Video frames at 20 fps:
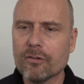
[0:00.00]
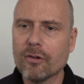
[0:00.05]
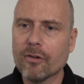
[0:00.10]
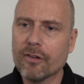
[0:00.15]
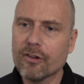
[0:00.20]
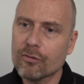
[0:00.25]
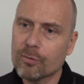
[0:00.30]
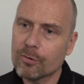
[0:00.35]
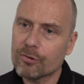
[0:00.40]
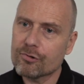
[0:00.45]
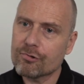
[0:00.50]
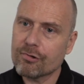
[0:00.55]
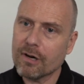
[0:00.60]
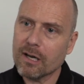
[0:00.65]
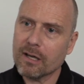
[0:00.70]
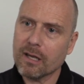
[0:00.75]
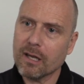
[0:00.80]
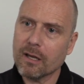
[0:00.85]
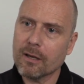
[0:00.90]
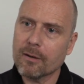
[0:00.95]
So this was
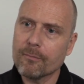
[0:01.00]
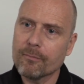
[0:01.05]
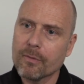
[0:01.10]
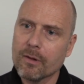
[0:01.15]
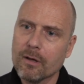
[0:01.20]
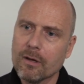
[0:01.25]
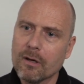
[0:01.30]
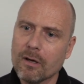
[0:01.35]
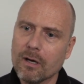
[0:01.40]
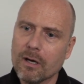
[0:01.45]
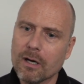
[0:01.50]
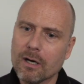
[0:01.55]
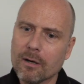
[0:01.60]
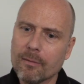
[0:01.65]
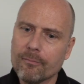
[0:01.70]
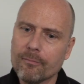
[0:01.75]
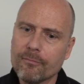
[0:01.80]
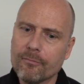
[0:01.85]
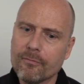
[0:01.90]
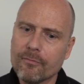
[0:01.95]
tracking
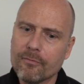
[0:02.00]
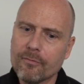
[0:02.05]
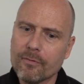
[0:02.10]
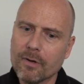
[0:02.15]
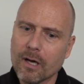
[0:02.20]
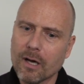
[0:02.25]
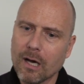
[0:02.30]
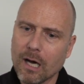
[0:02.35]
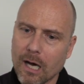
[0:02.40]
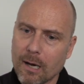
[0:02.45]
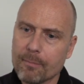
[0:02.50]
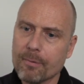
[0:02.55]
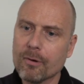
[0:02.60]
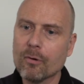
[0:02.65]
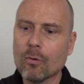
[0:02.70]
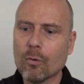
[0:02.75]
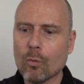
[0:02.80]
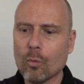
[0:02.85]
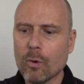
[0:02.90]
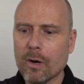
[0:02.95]

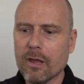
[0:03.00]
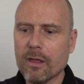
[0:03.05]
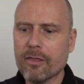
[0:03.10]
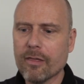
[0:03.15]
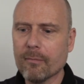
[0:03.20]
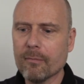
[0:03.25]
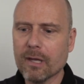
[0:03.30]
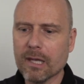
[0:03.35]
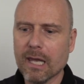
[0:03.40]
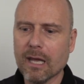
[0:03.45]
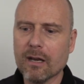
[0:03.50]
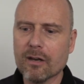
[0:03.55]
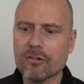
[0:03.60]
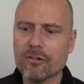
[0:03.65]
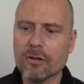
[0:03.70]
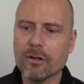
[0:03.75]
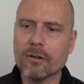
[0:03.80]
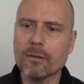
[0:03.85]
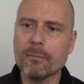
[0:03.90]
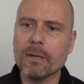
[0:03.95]
up with, again,
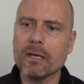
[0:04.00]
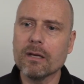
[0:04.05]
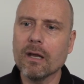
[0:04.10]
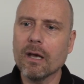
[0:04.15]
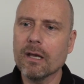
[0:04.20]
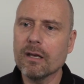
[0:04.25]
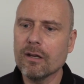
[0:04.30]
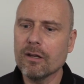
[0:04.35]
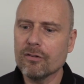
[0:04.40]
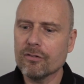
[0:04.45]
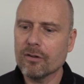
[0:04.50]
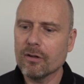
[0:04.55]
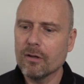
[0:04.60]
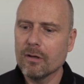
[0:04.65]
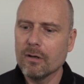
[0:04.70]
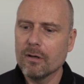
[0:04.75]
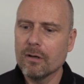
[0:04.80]
until the mid-90s,